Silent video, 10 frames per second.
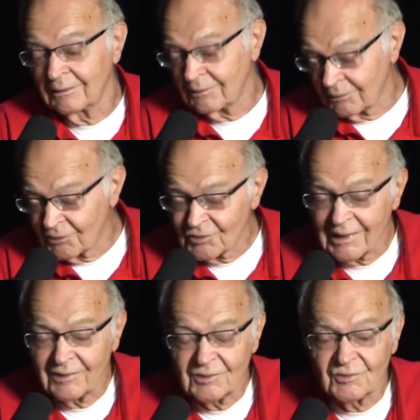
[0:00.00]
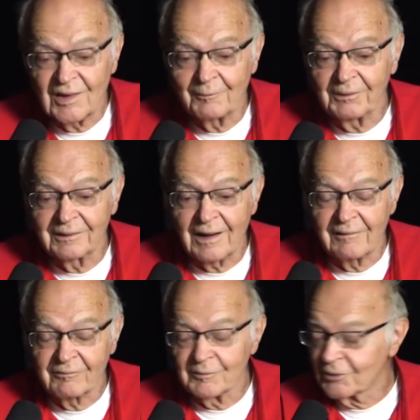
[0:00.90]
use it as example in art
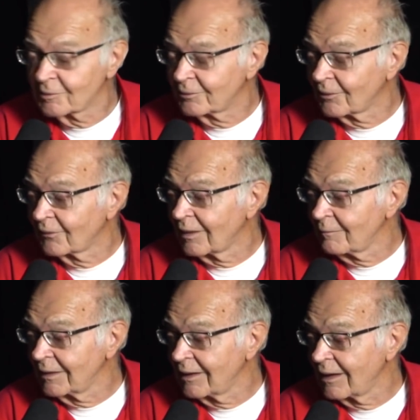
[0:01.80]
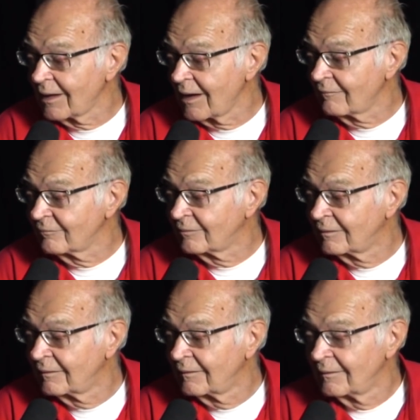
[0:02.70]
of computer programming, and I have
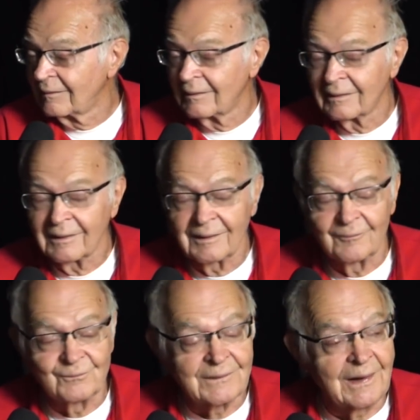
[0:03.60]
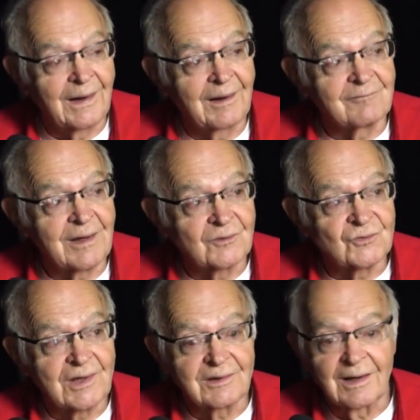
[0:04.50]
uh, I have
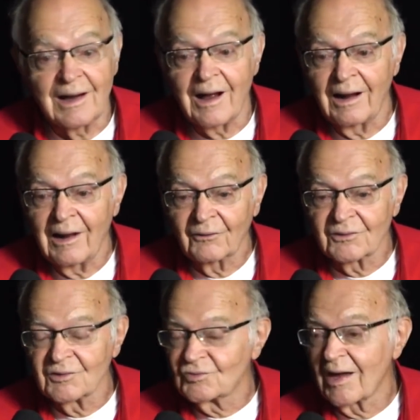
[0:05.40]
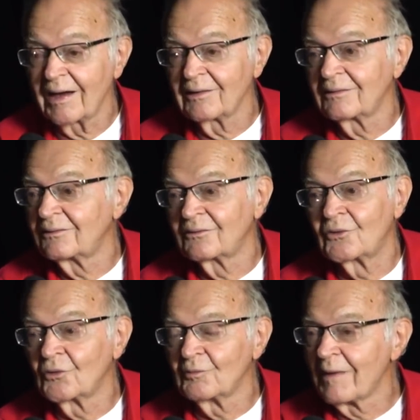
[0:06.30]
exercise on how, how to design
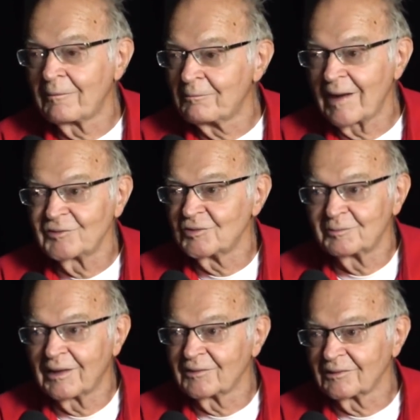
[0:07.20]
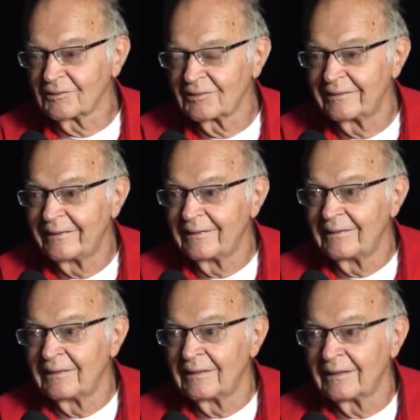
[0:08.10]
cool ma- Masyu puzzles. Mm.
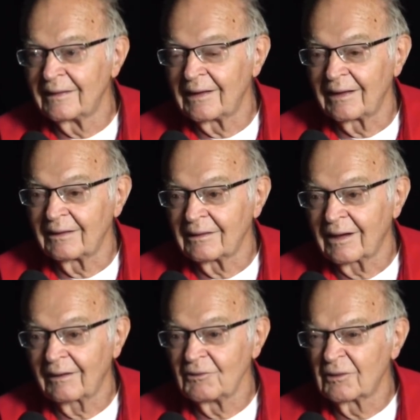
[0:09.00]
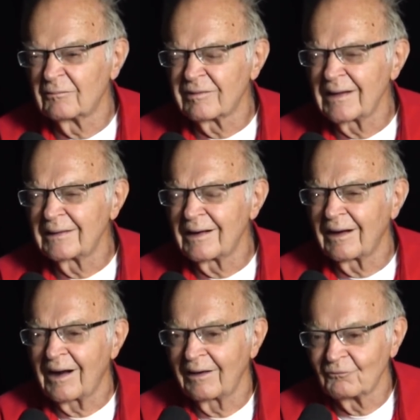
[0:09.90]
And, uh, you can find it
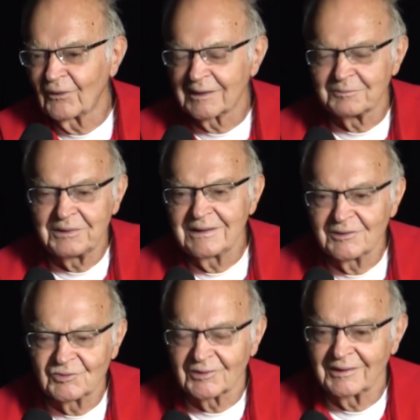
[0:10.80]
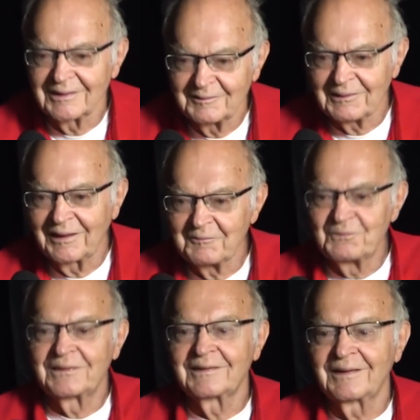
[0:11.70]
on, Wikipedia, certainly, uh,
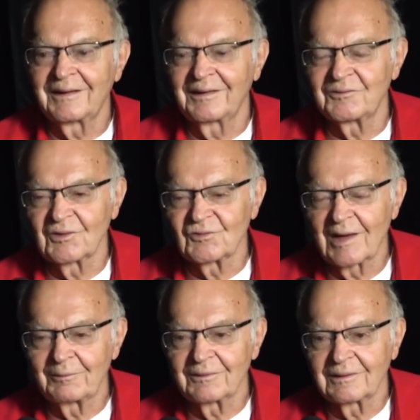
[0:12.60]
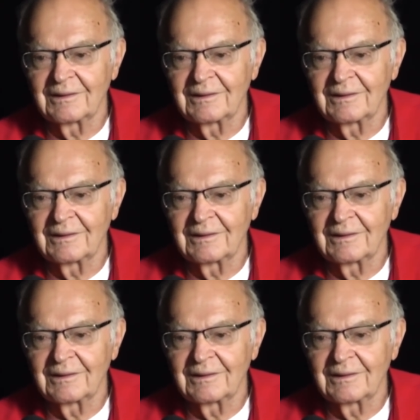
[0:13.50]
as an example.